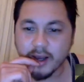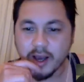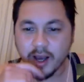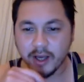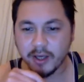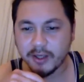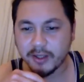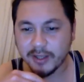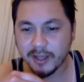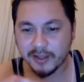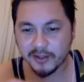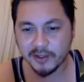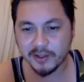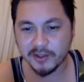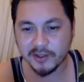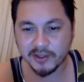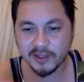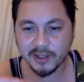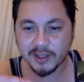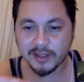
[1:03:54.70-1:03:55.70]
you can actually
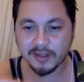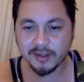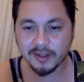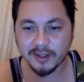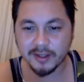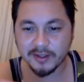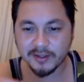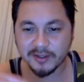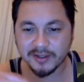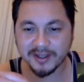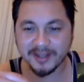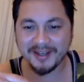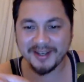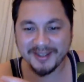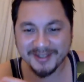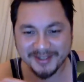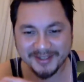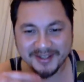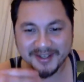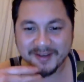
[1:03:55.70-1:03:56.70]
see that he's
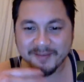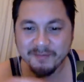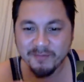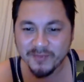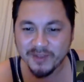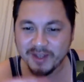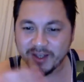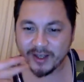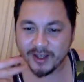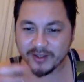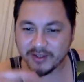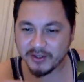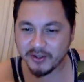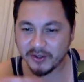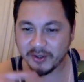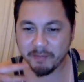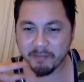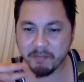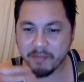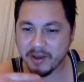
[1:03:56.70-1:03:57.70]
got
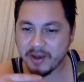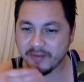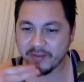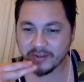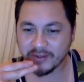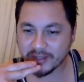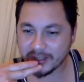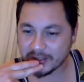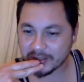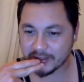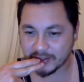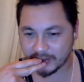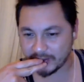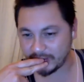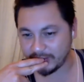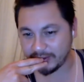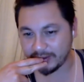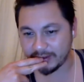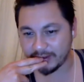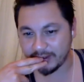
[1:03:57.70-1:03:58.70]
a bit of the
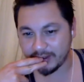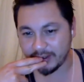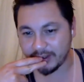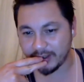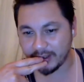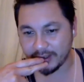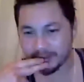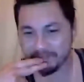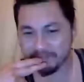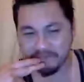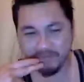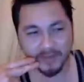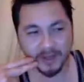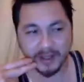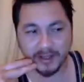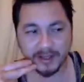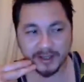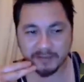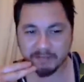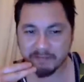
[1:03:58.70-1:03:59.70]
tentacle in his